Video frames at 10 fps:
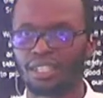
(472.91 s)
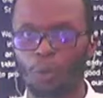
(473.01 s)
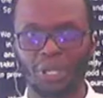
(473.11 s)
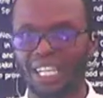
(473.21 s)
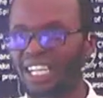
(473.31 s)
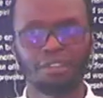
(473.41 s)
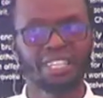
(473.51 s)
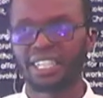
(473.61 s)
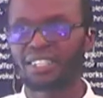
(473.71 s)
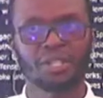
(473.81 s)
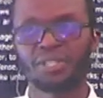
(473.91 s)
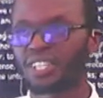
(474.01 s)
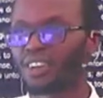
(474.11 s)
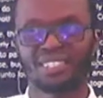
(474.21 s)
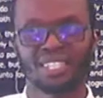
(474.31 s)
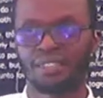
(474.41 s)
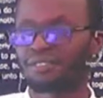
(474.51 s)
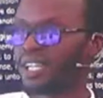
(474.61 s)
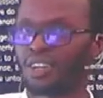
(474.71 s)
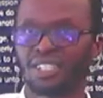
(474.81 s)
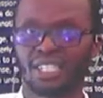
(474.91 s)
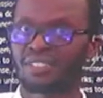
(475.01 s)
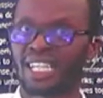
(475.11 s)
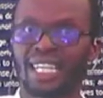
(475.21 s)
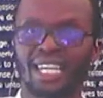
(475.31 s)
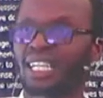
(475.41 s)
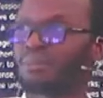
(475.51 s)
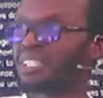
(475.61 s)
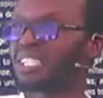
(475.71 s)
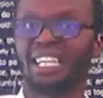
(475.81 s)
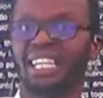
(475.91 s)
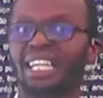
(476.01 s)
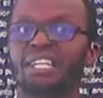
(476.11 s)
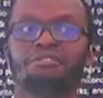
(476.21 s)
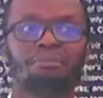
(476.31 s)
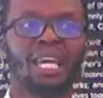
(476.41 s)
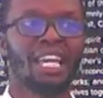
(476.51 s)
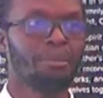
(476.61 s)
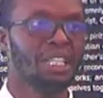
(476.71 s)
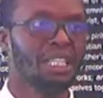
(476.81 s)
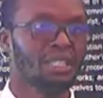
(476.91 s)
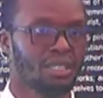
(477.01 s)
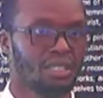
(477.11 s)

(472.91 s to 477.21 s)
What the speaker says: We can never excuse ourselves like Adam saying, Eve made me,